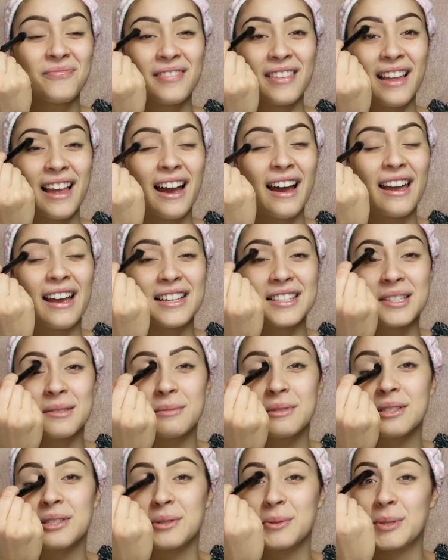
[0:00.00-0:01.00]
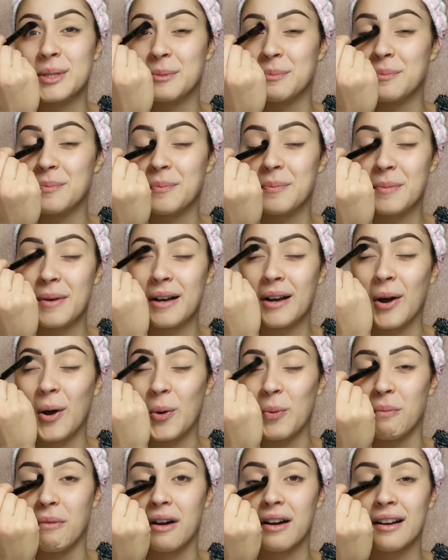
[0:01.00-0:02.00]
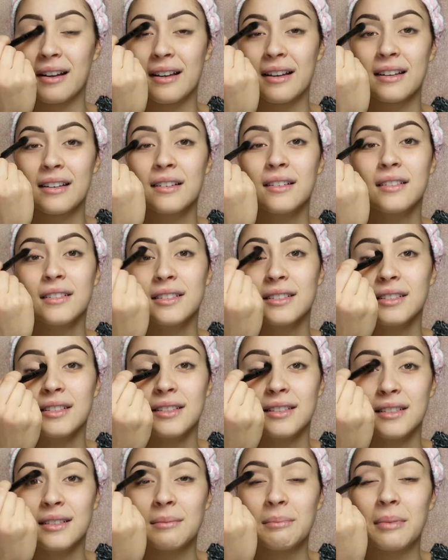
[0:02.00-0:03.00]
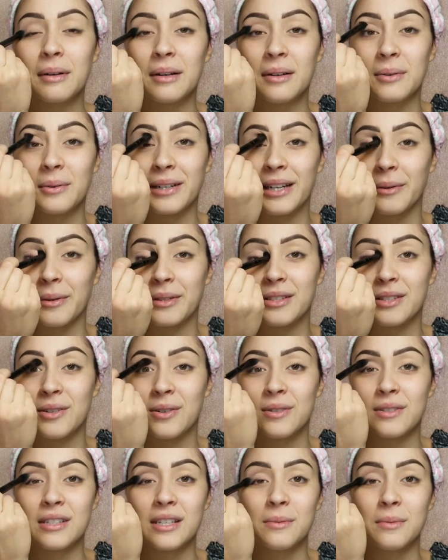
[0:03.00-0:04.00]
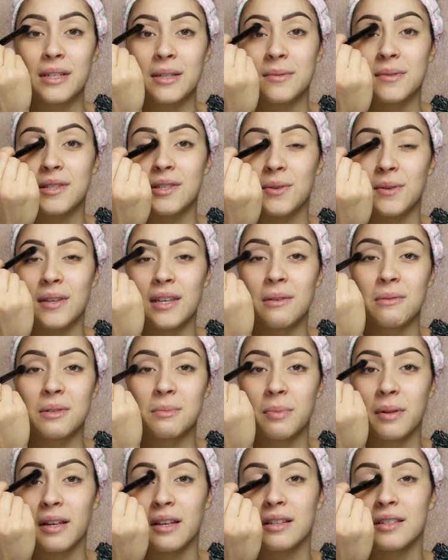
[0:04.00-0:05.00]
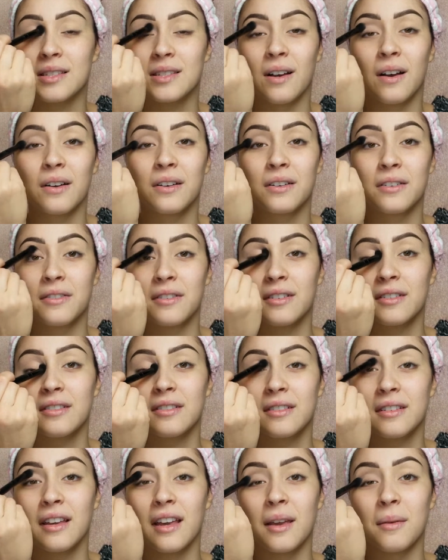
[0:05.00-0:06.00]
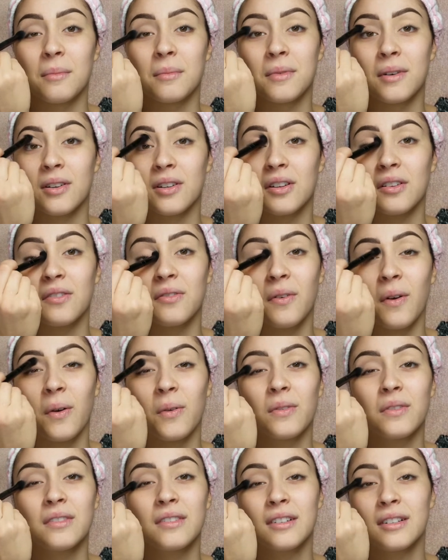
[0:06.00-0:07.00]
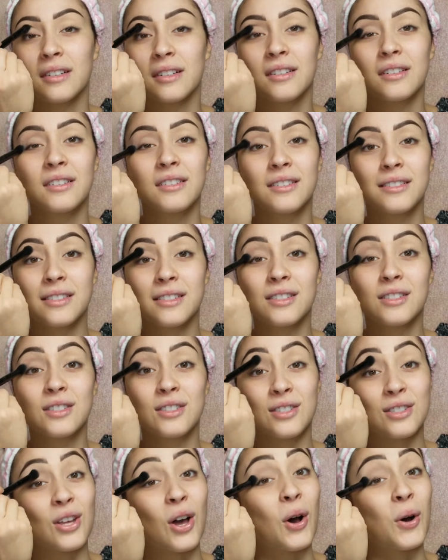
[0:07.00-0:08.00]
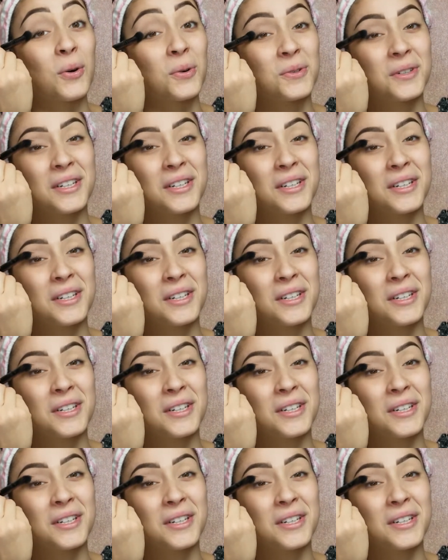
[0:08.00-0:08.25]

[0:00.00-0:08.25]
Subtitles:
I asked him to do his homework, but when I went to go see what he was doing, he was playing a soccer game on his phone. So